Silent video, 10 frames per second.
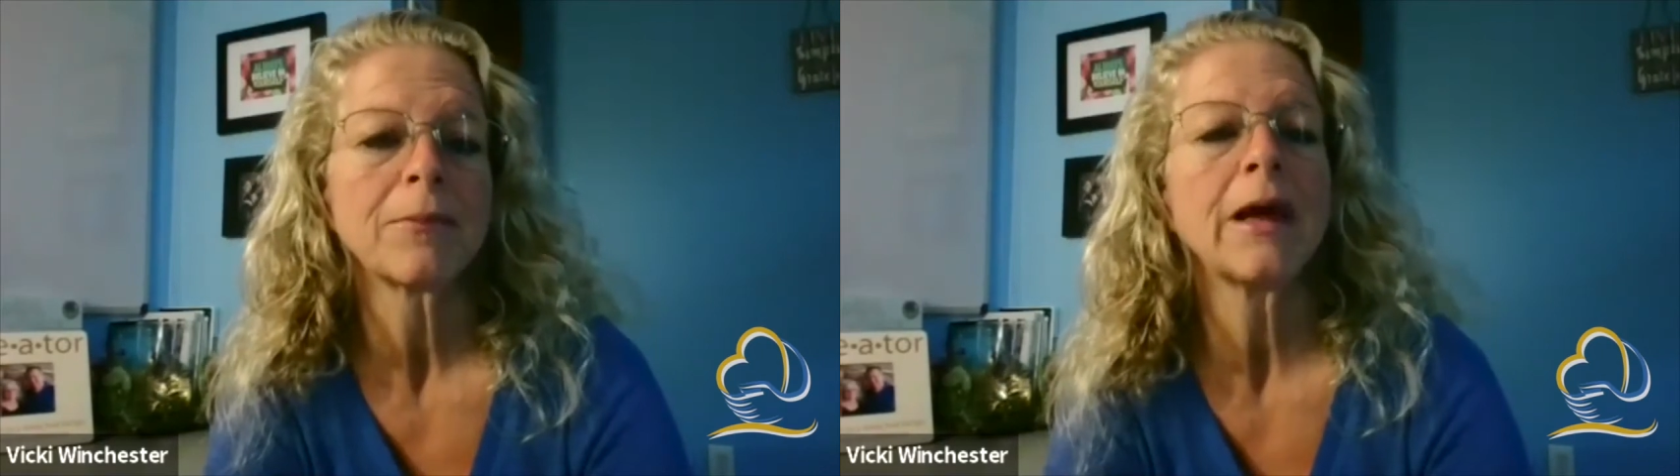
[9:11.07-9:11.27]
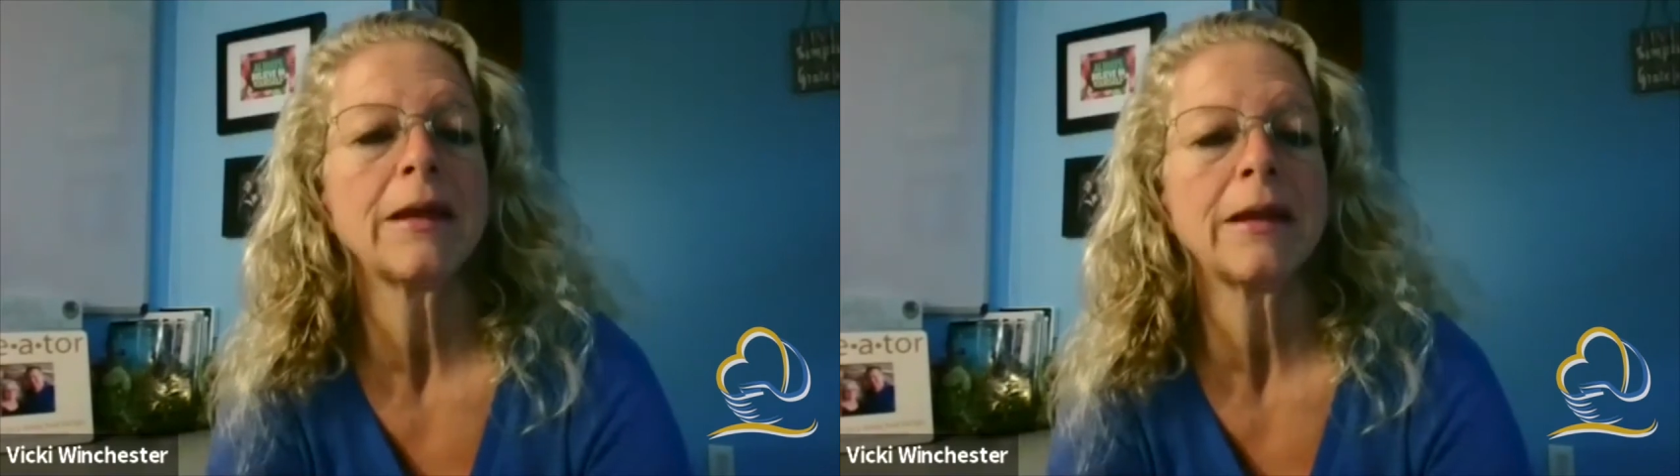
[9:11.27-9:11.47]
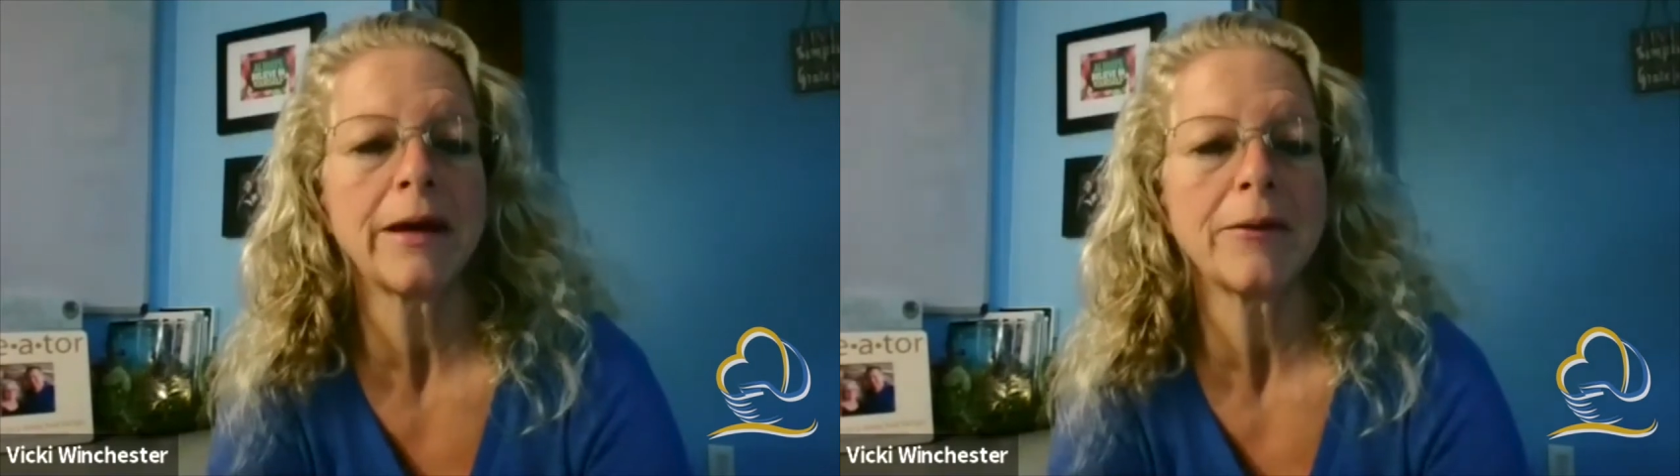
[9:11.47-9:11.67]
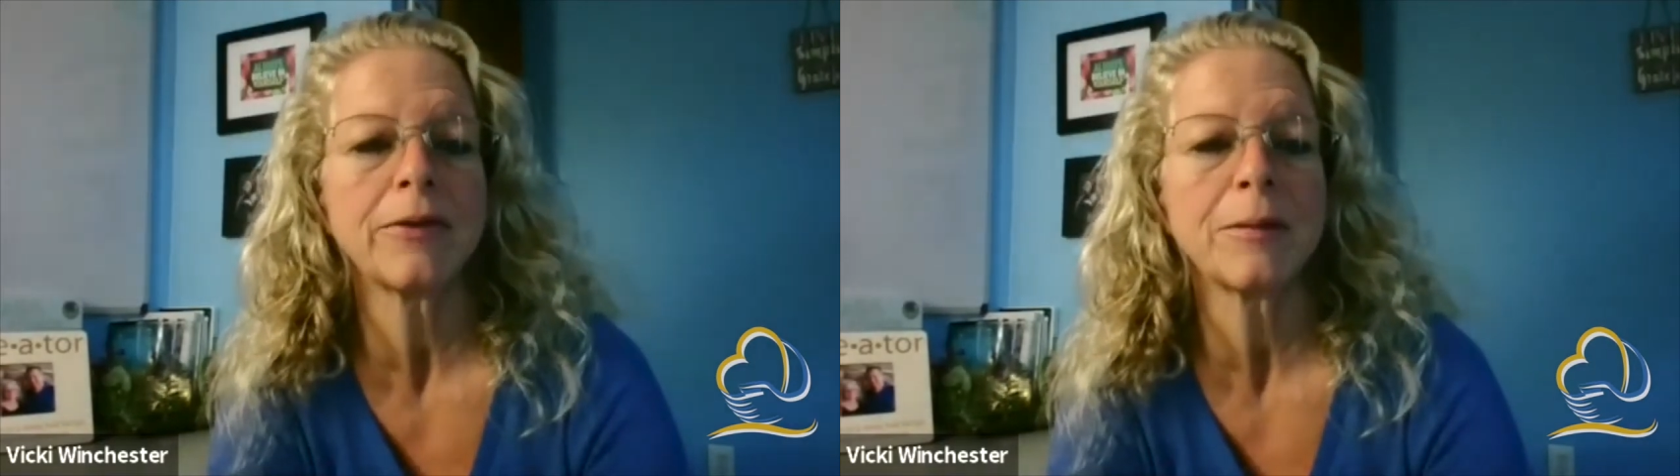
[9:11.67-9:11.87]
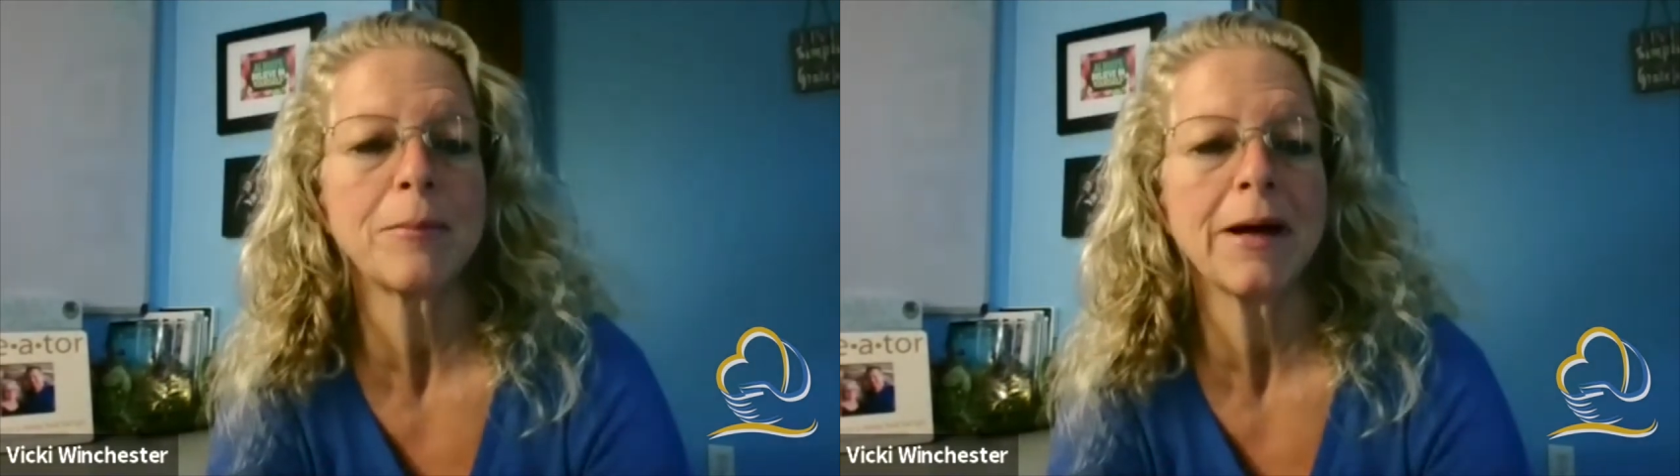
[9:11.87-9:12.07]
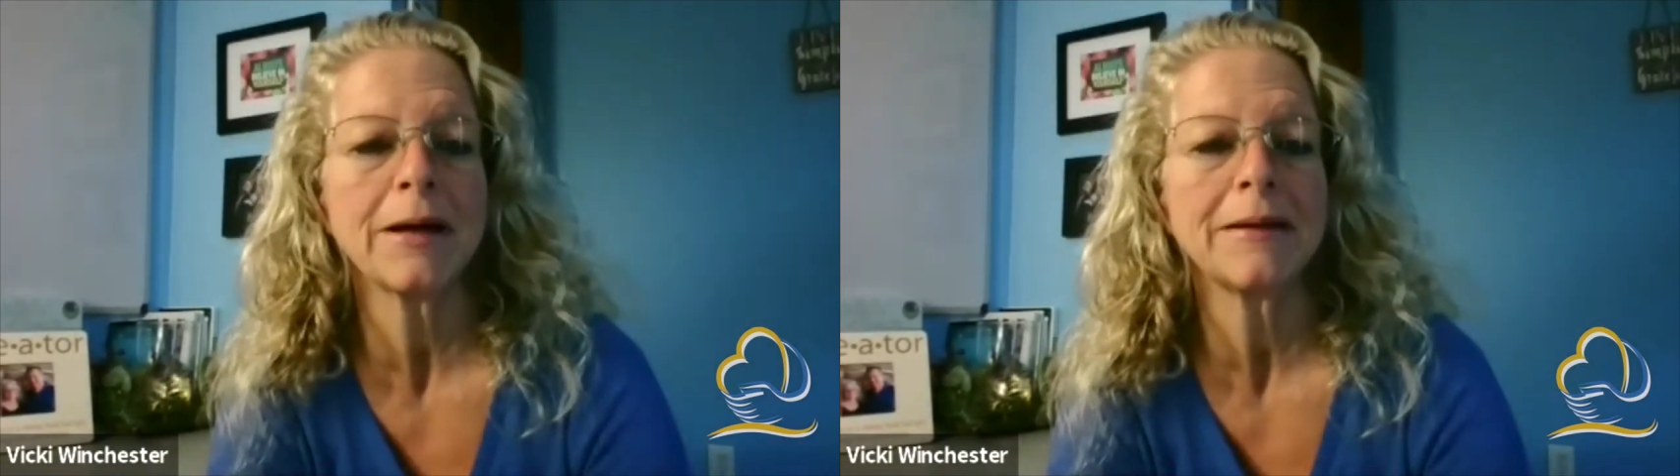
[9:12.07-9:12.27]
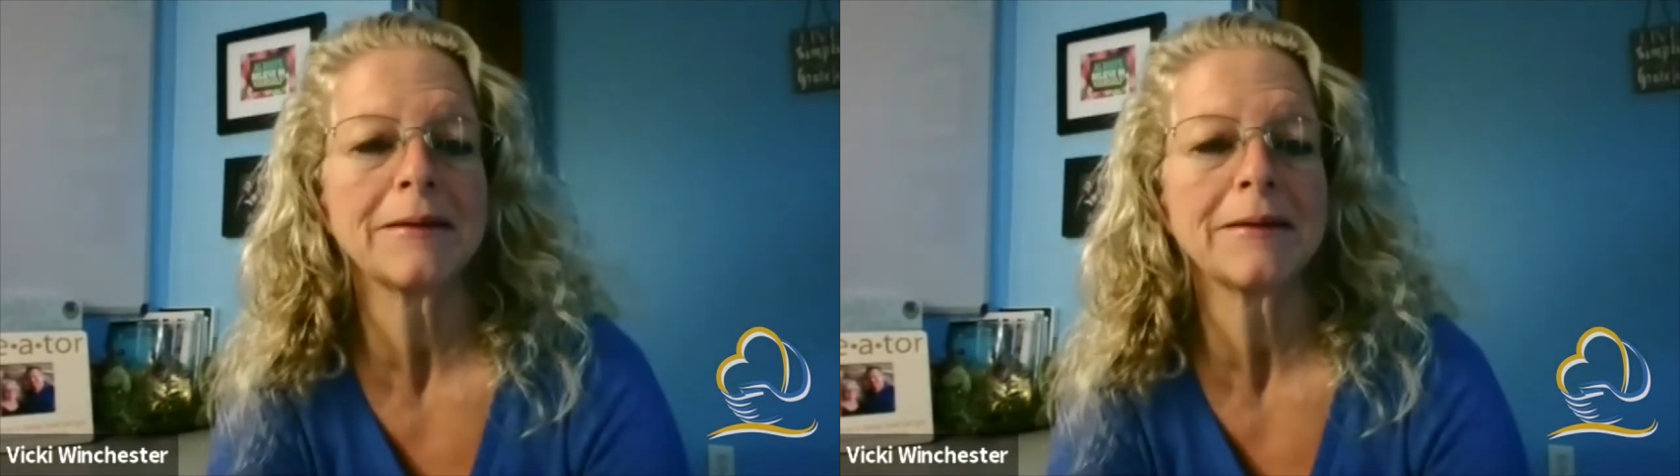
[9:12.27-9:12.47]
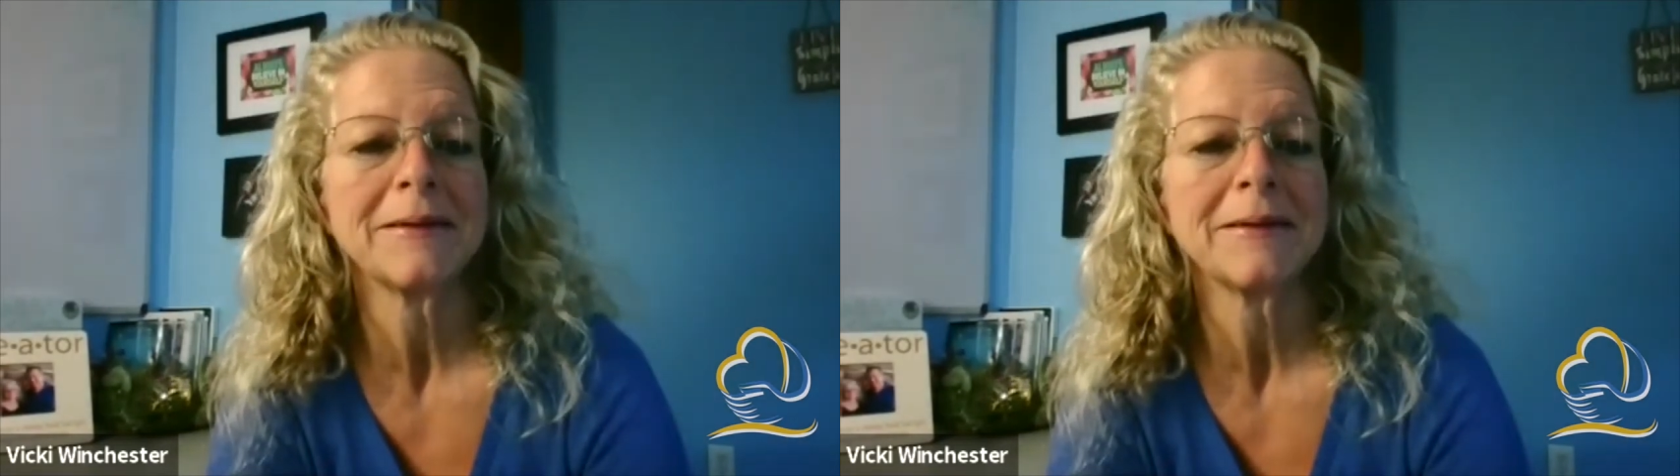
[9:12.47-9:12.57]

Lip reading: and the healthy mind,